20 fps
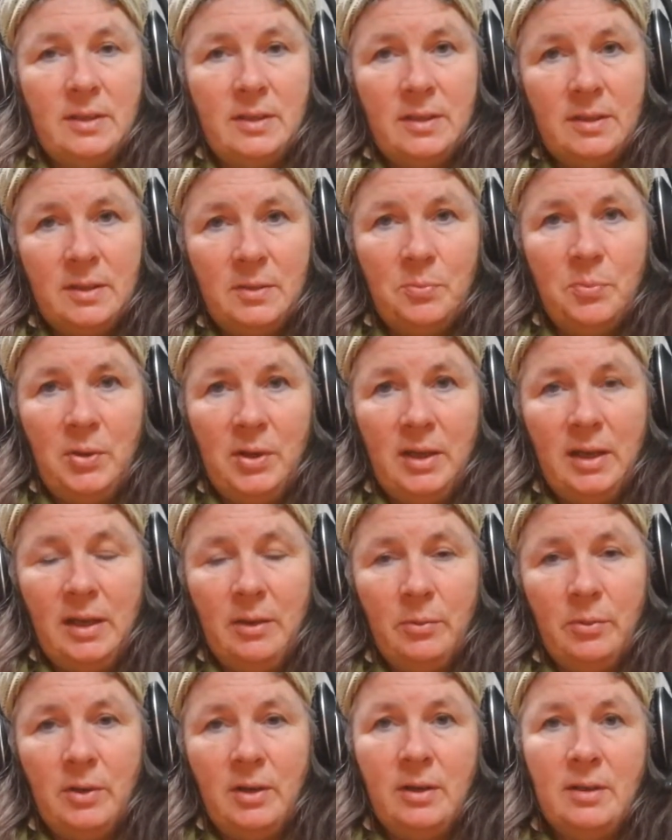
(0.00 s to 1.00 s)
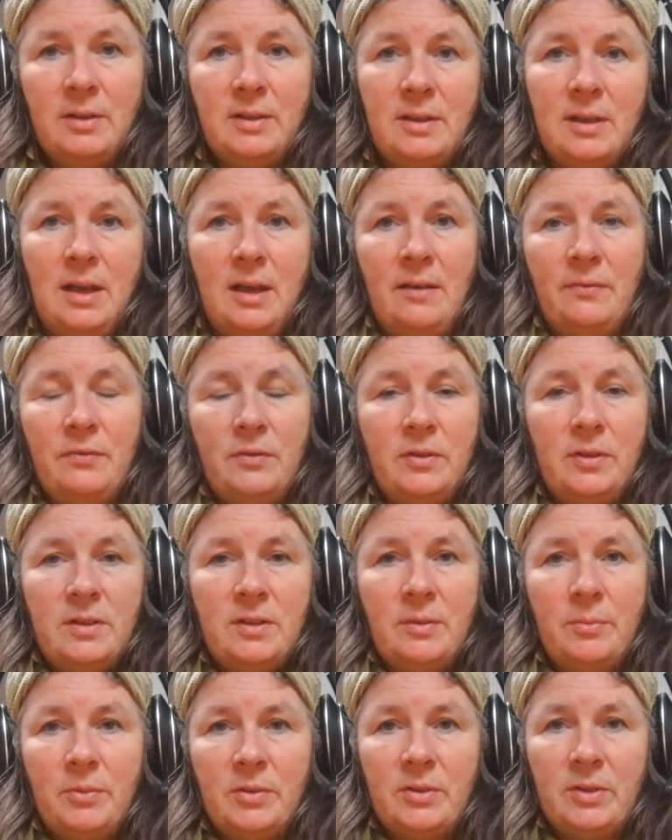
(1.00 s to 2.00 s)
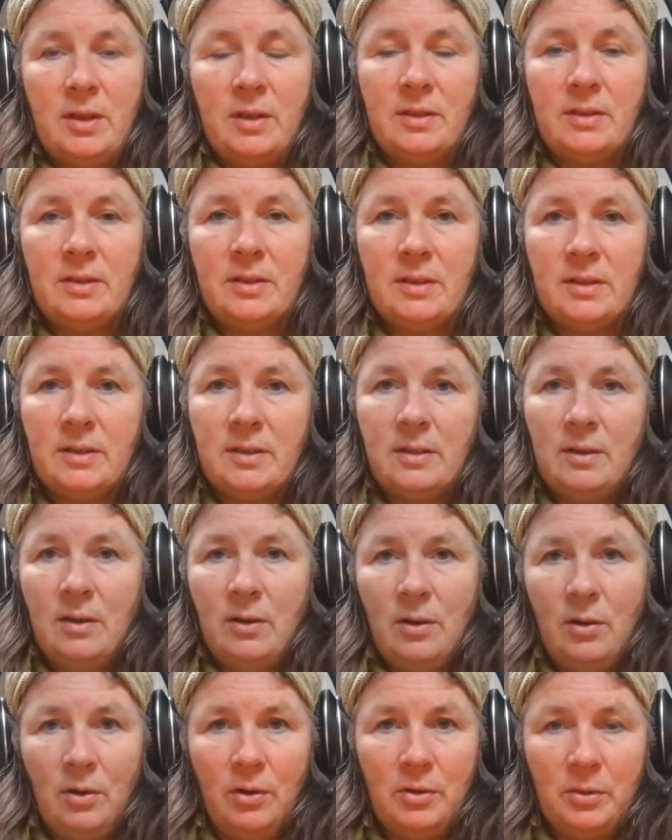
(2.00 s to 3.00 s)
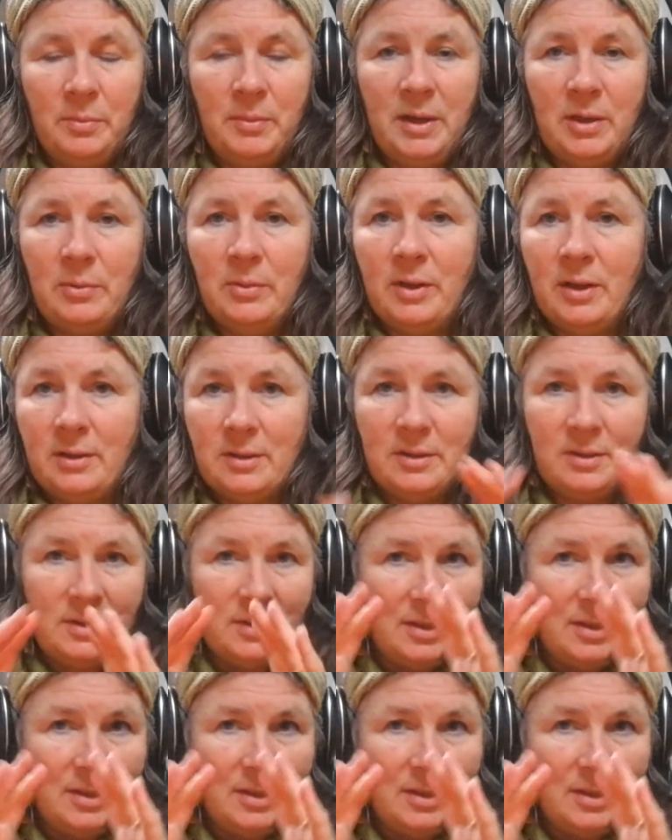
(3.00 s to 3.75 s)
spring equinox after the summer solstice, autumn equinox.